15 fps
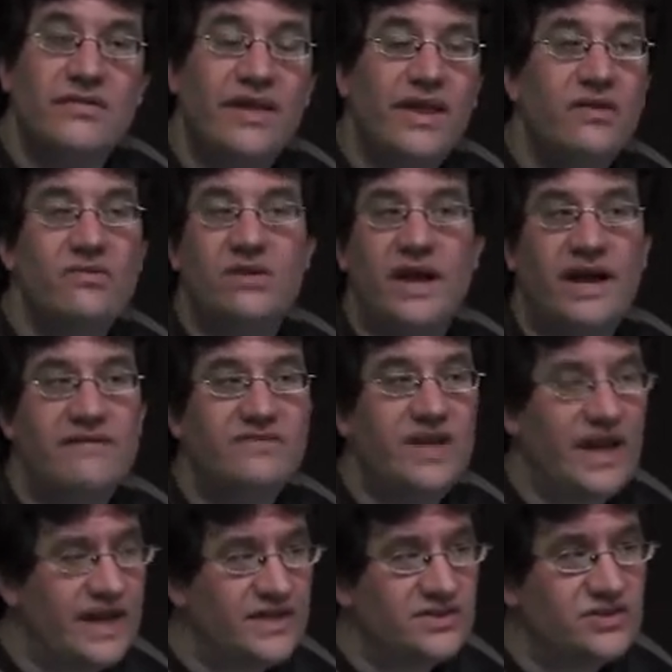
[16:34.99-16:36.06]
they don't
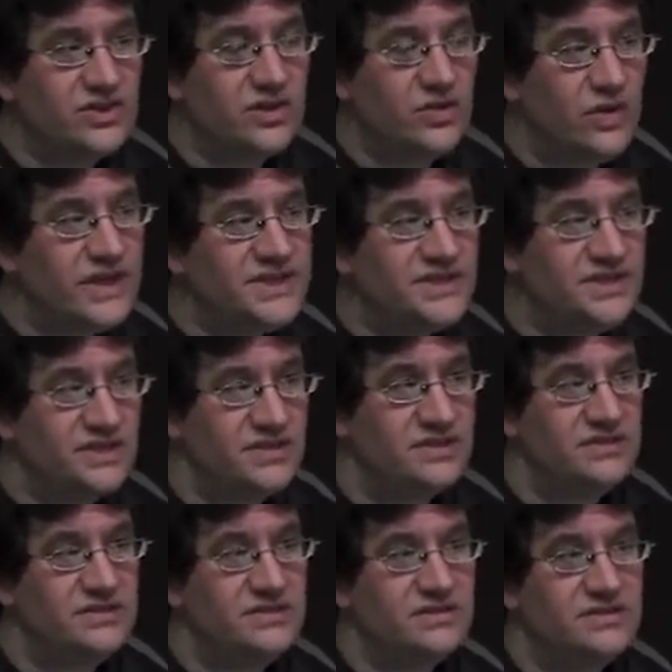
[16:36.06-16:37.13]
have to answer
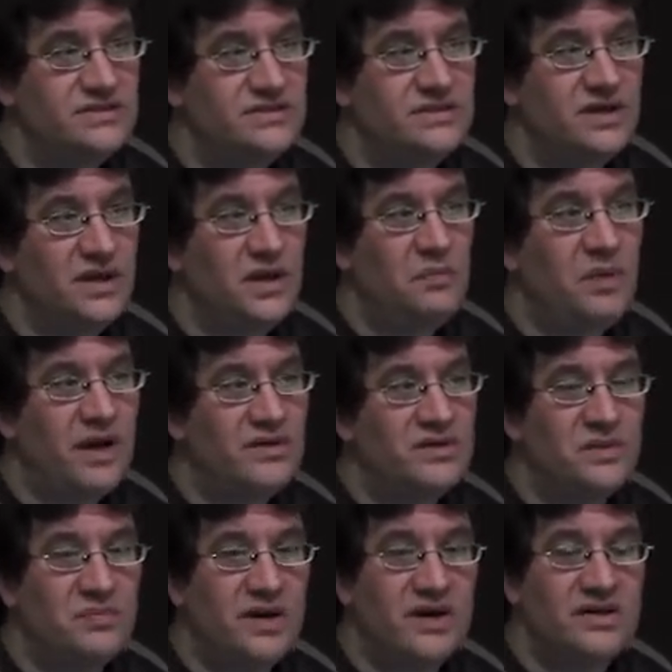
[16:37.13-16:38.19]
questions
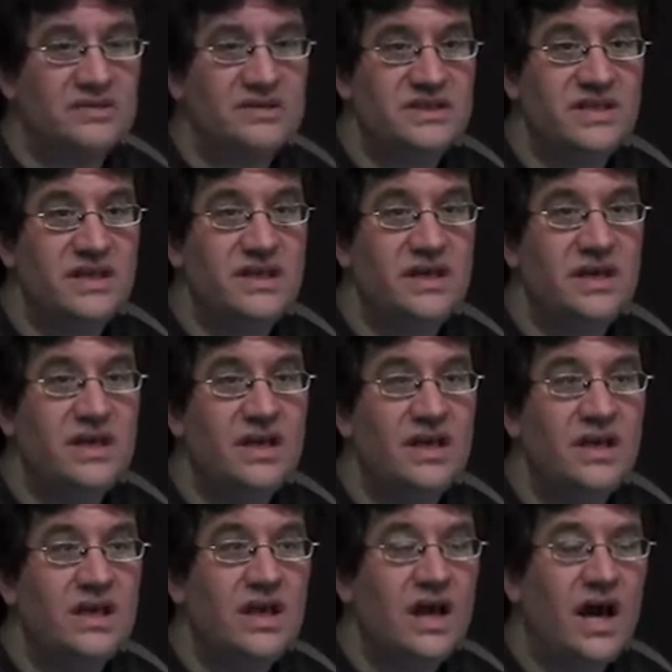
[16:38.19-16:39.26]
about the policy
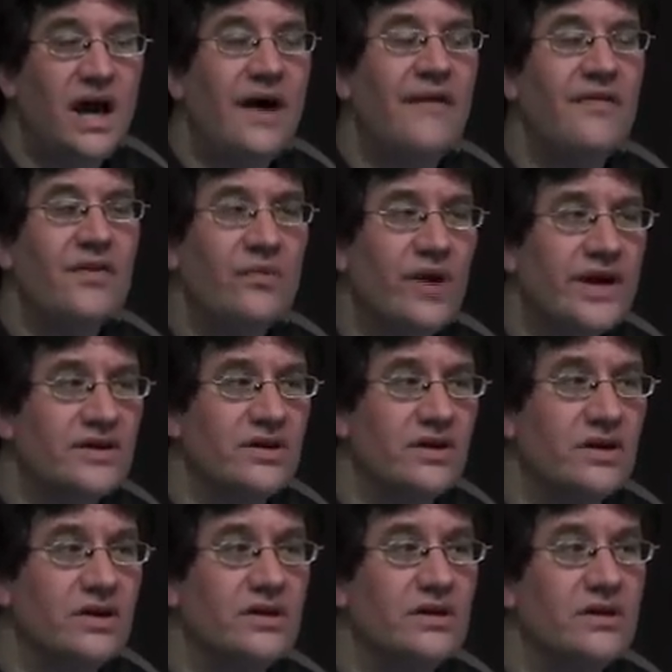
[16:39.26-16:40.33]
on the record.